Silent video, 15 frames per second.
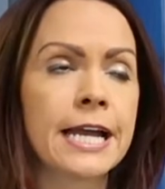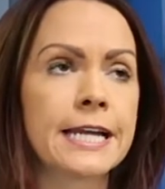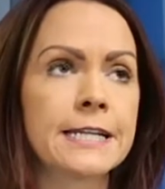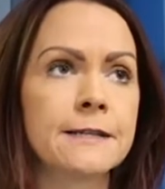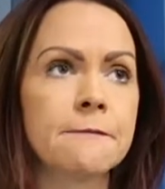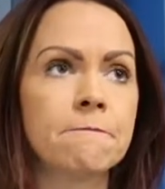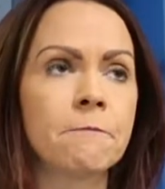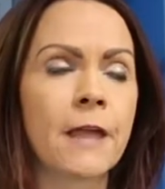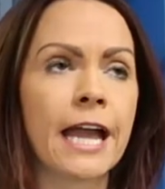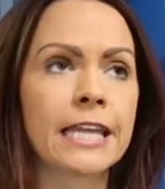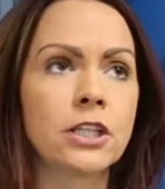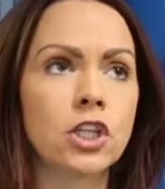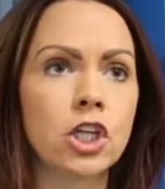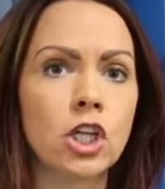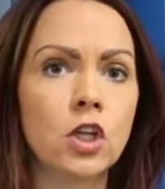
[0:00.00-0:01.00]
Um, I
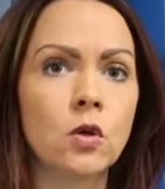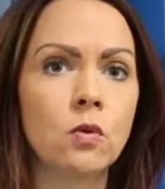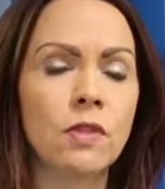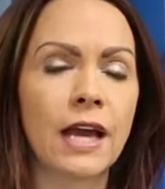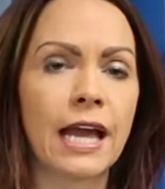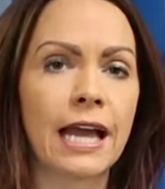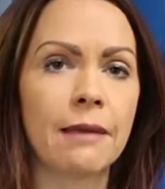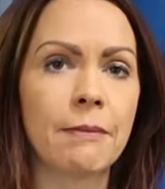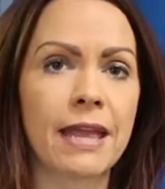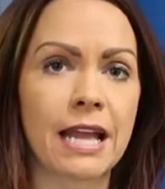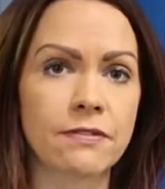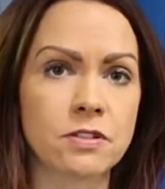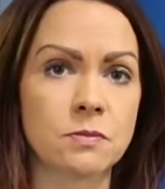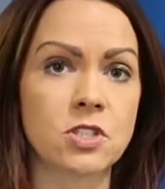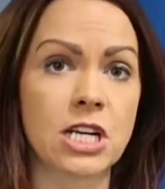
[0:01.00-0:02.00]
knew that I may
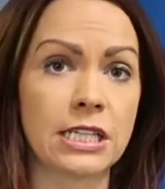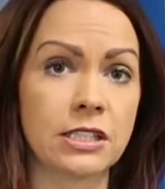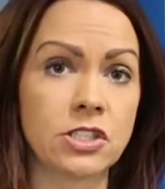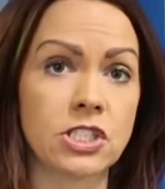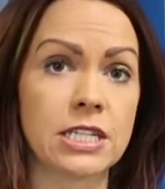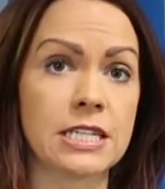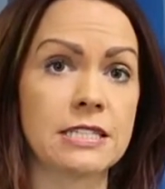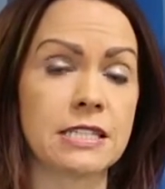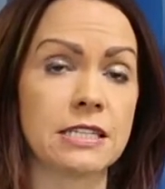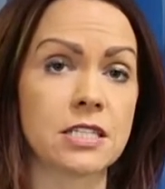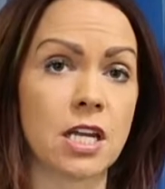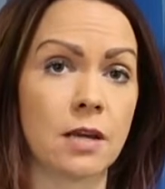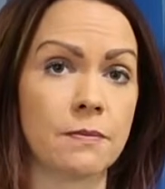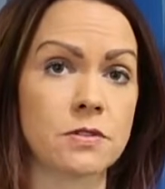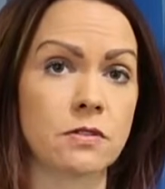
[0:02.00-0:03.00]
have some challenges in
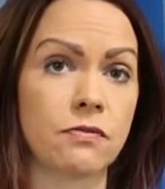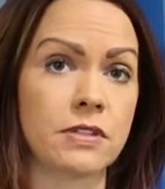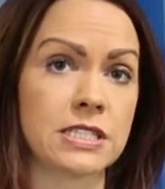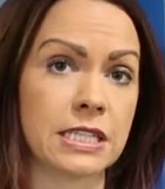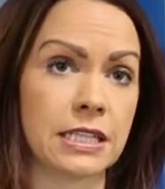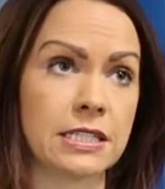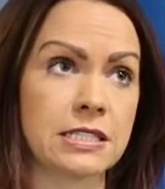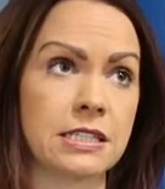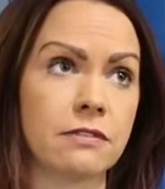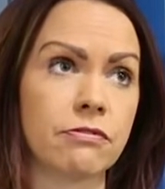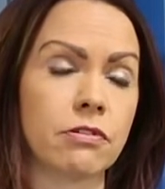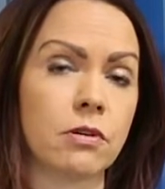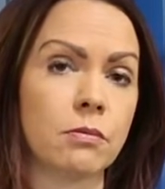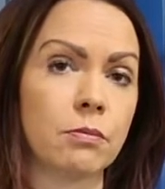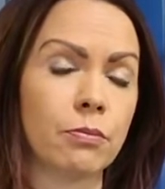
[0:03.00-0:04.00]
terms of fertility
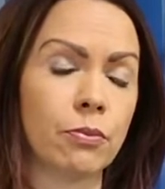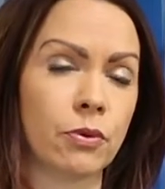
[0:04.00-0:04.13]
from